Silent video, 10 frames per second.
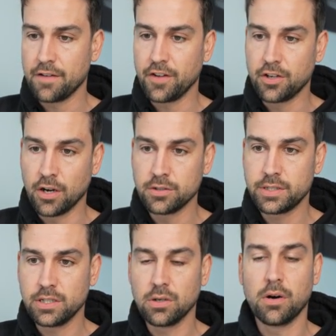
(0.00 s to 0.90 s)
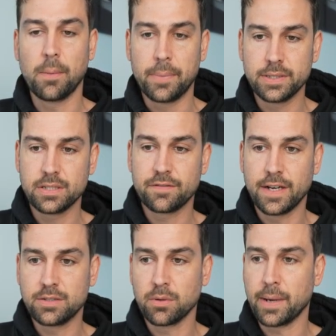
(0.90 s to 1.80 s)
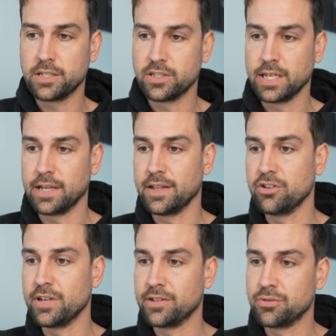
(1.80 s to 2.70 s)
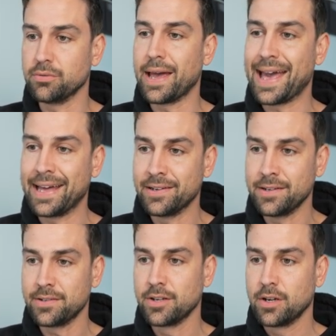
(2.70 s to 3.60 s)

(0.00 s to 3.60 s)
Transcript: If you don't see your business Facebook page in here, then you need to add it.